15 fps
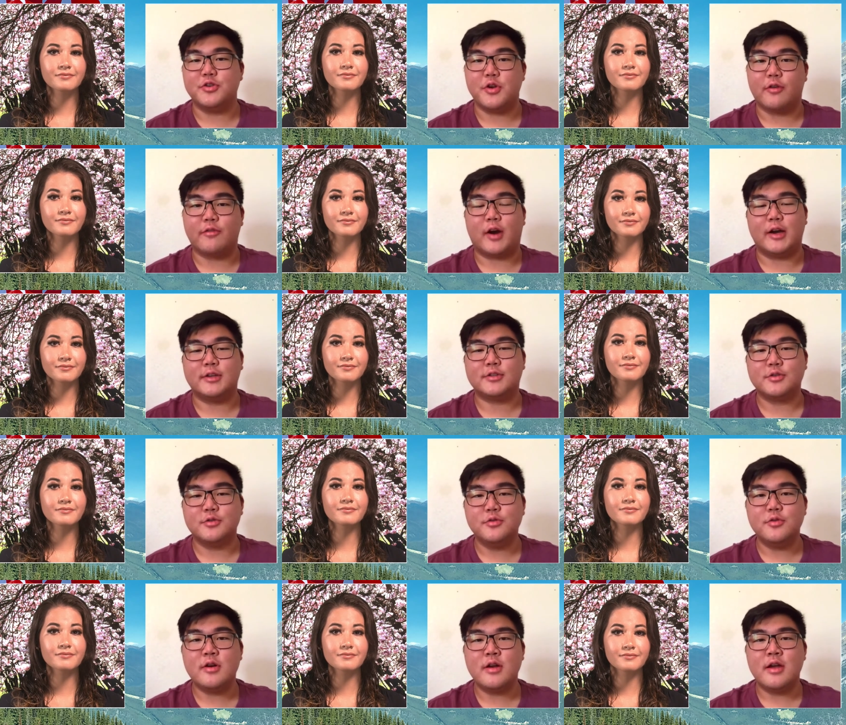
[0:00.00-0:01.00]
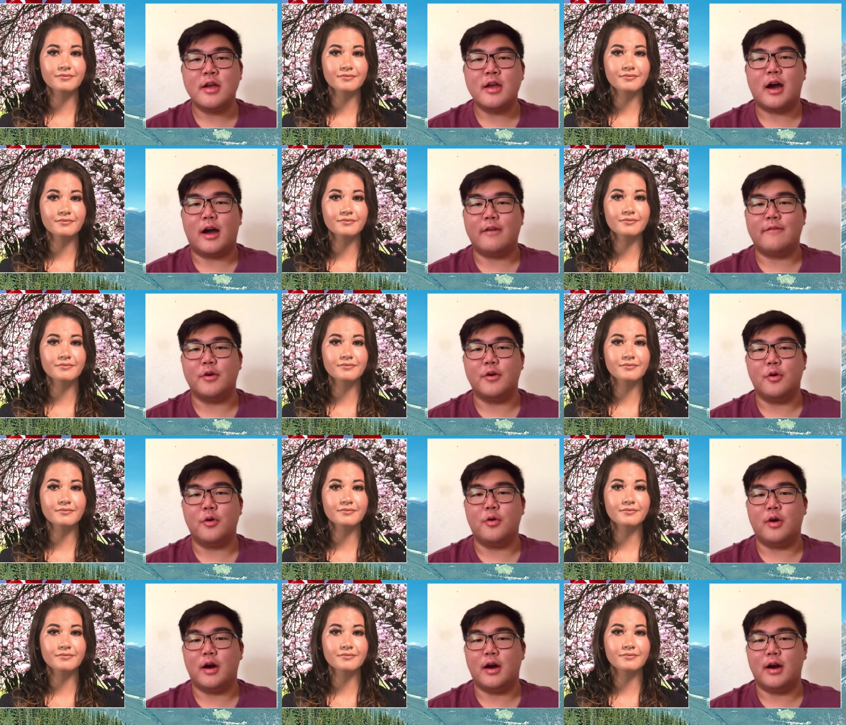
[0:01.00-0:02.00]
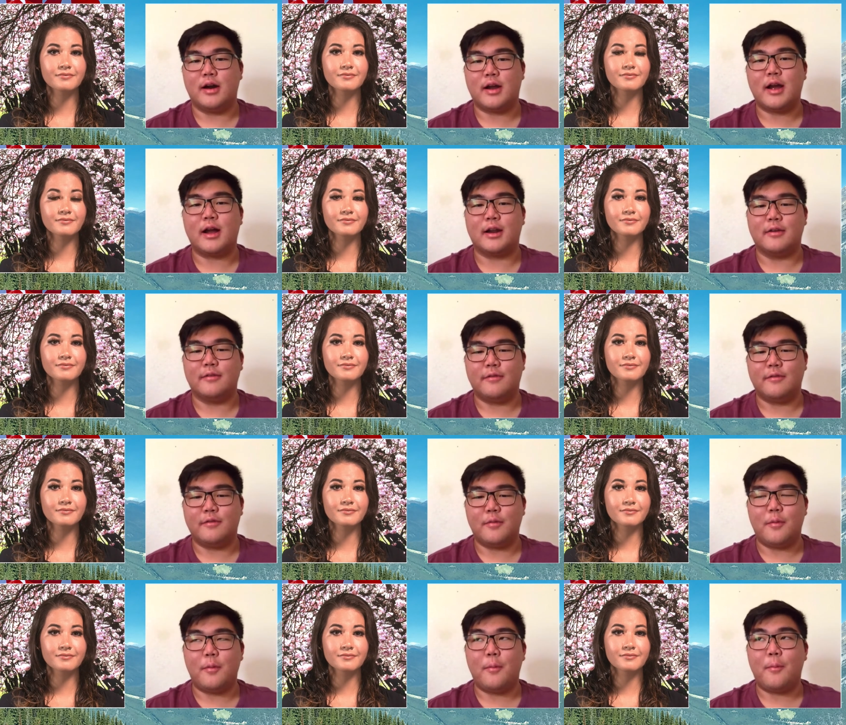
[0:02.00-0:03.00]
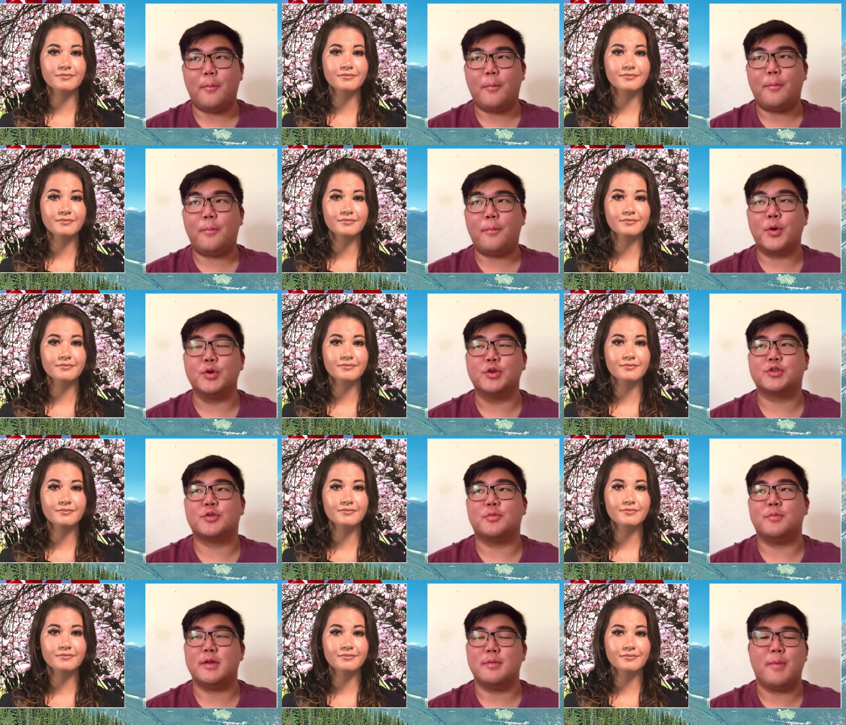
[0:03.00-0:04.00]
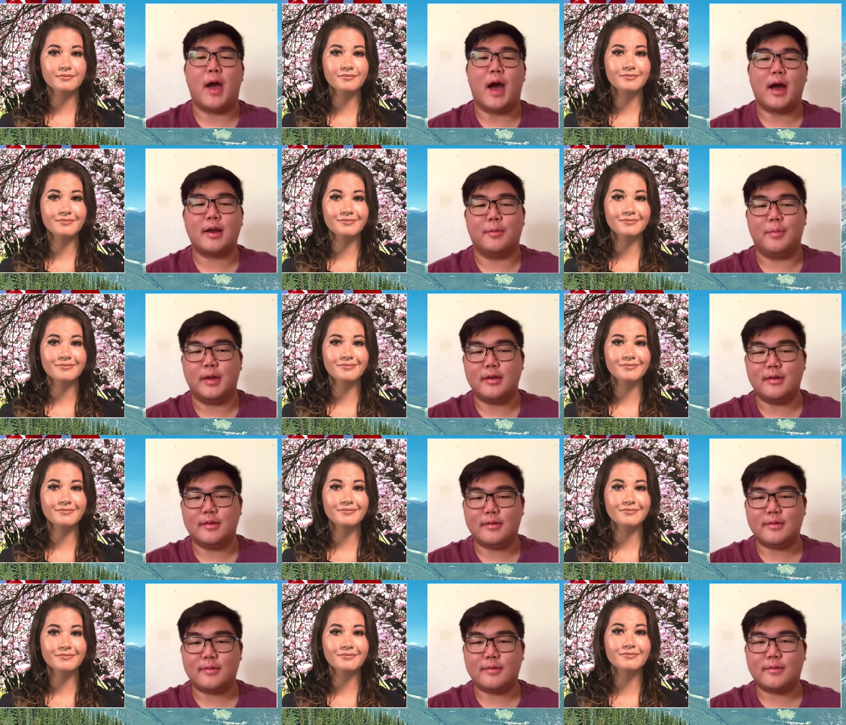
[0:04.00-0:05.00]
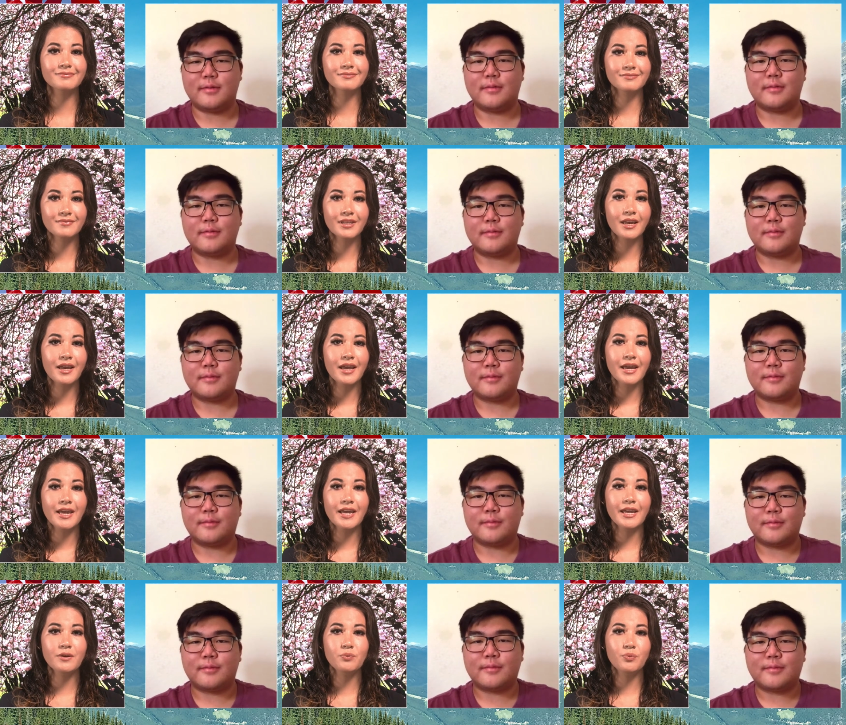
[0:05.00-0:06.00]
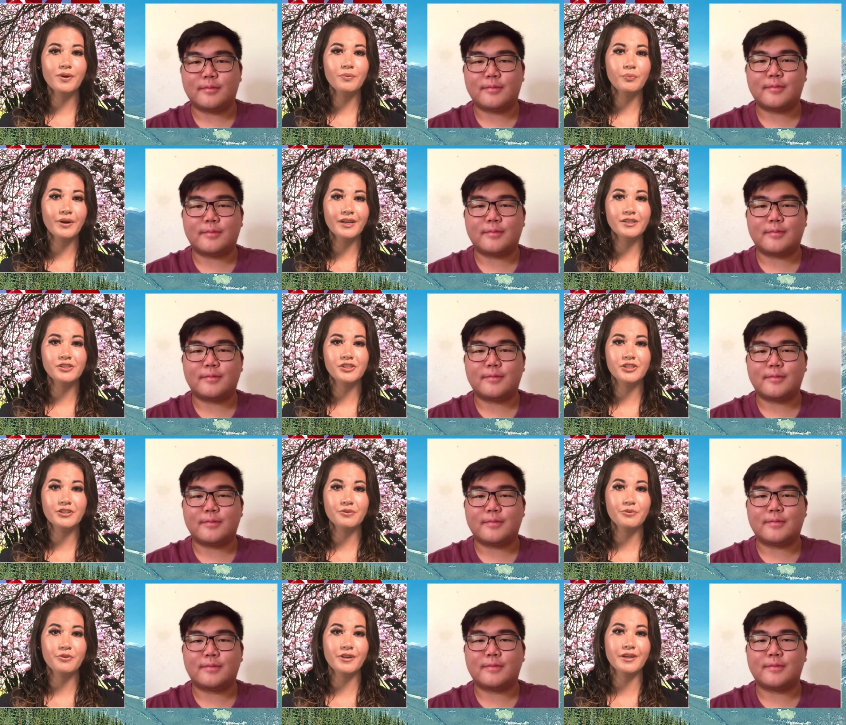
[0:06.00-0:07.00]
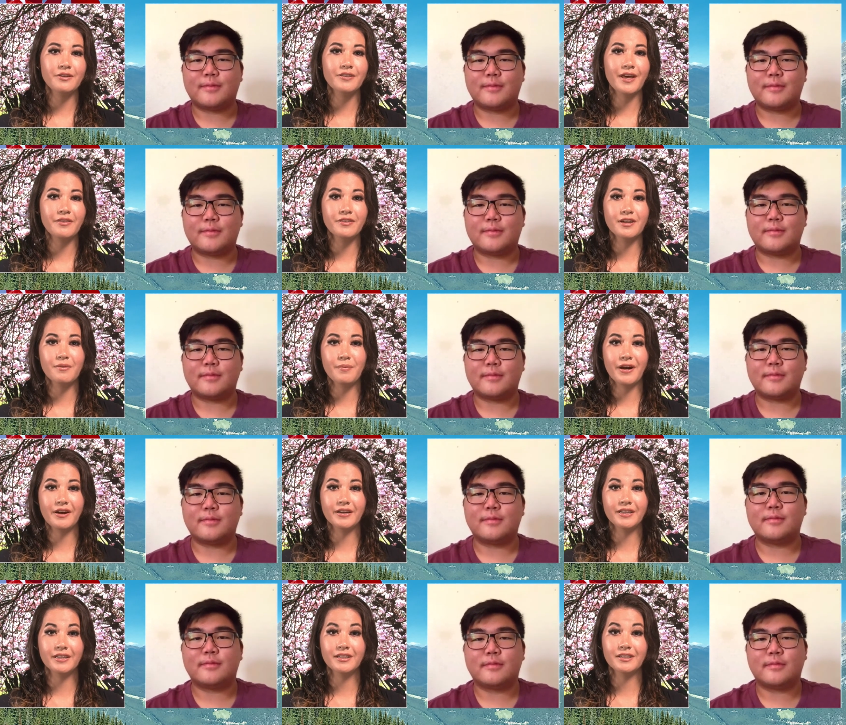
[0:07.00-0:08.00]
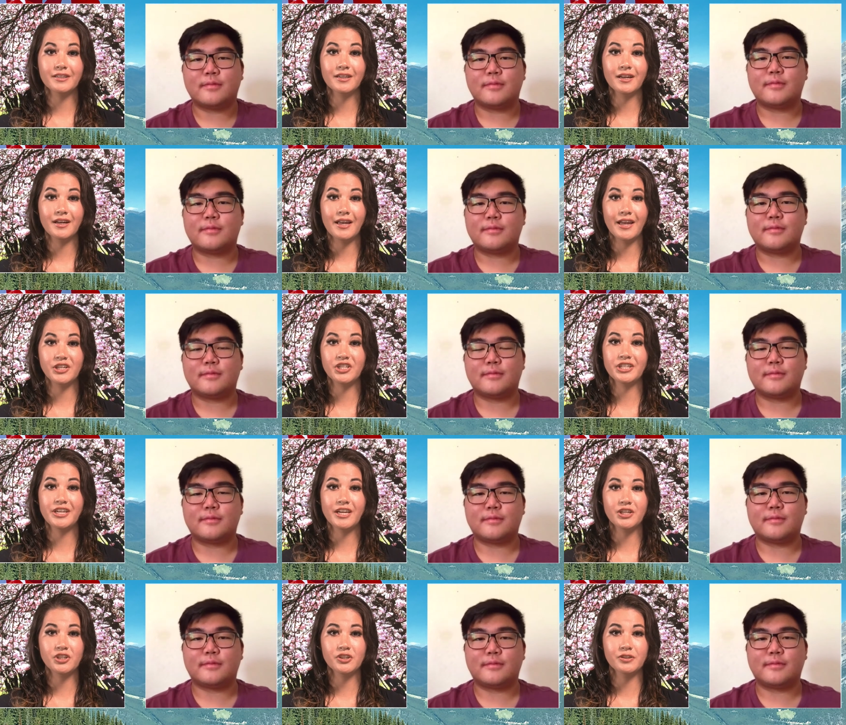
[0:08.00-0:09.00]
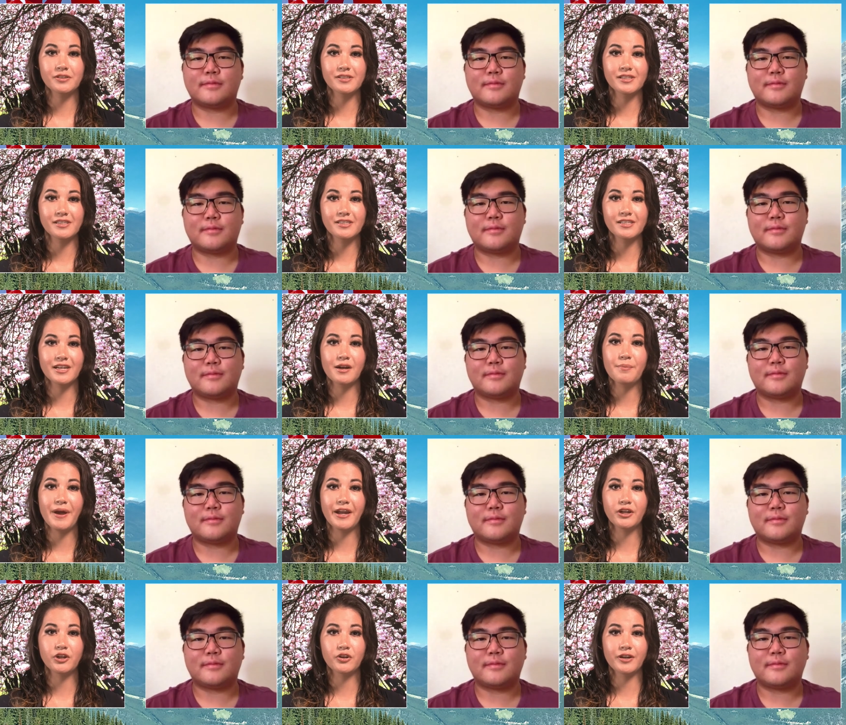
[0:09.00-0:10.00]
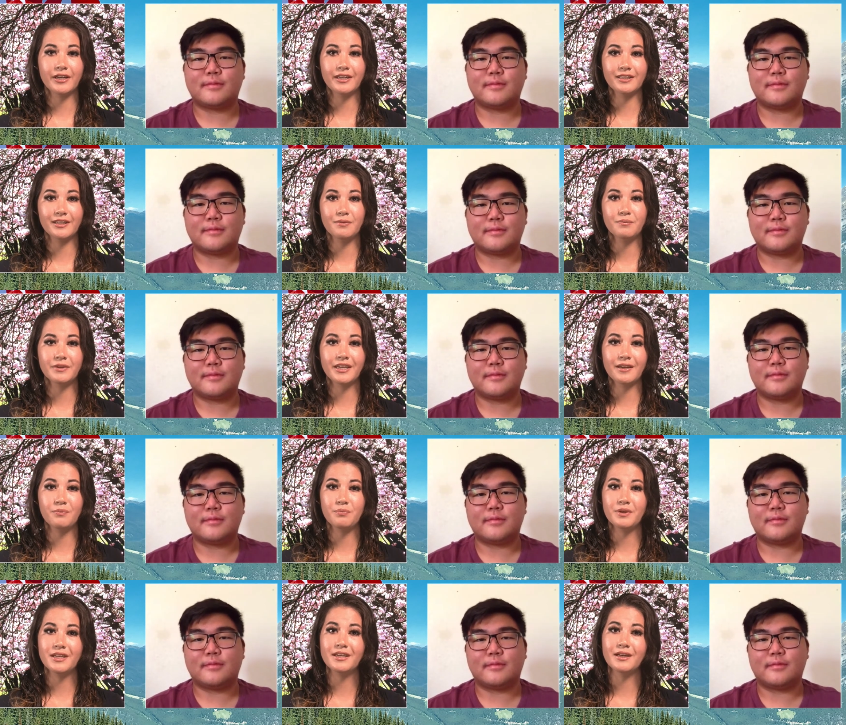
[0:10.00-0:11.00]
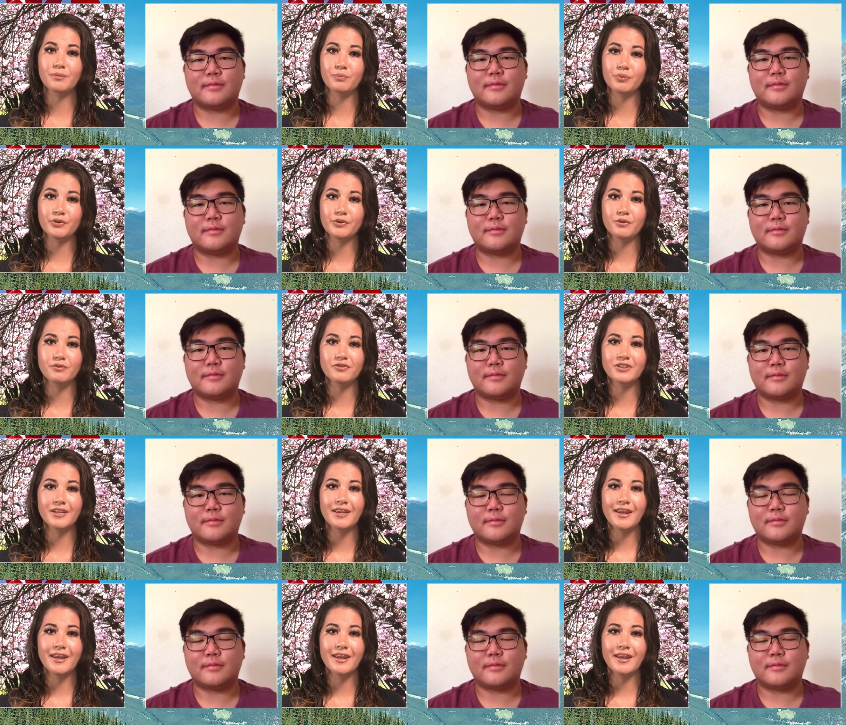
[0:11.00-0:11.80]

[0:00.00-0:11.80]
Speaker 1: year of high school, I feel uh, kind of pushed me back a bit.
Speaker 2: In what ways do you think that the American educational system and curriculum can be improved?